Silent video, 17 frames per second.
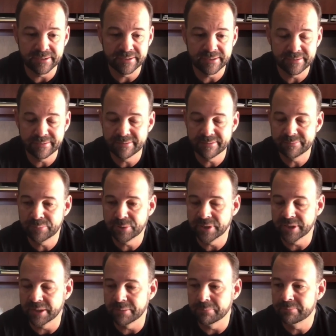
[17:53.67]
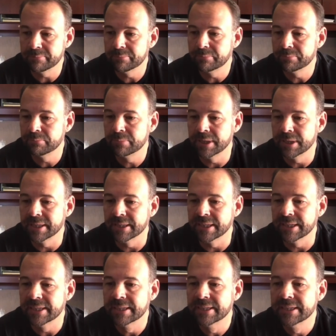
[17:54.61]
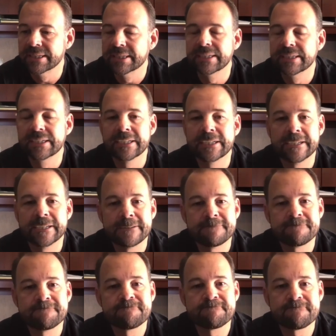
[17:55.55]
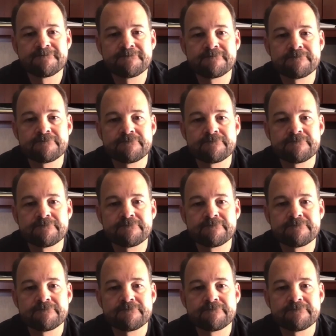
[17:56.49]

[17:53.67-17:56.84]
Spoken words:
So I think if you're looking at CRMs,